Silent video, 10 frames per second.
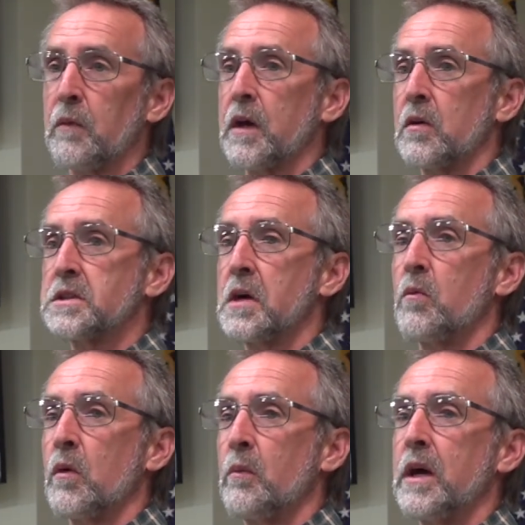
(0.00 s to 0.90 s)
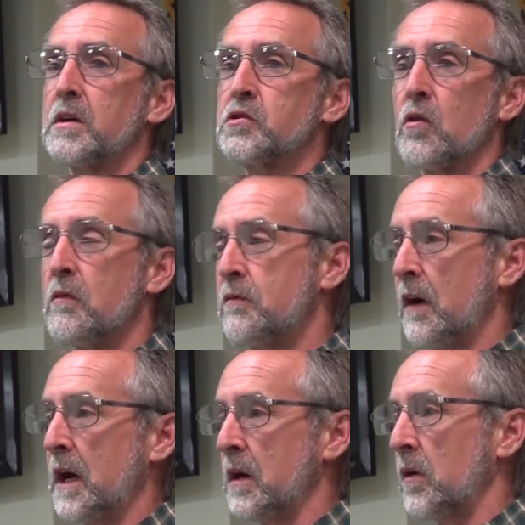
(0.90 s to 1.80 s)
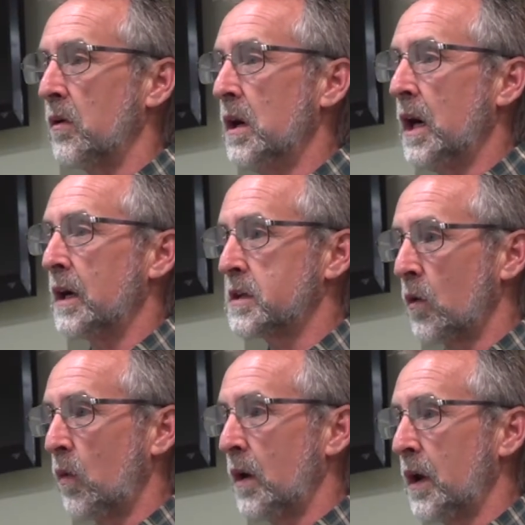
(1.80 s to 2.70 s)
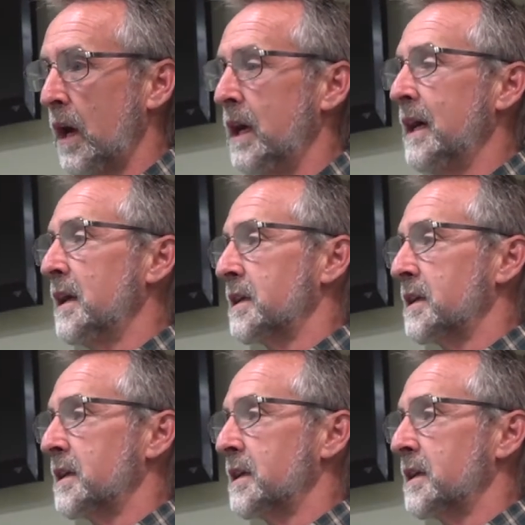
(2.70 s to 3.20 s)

because it will be in travail until one day it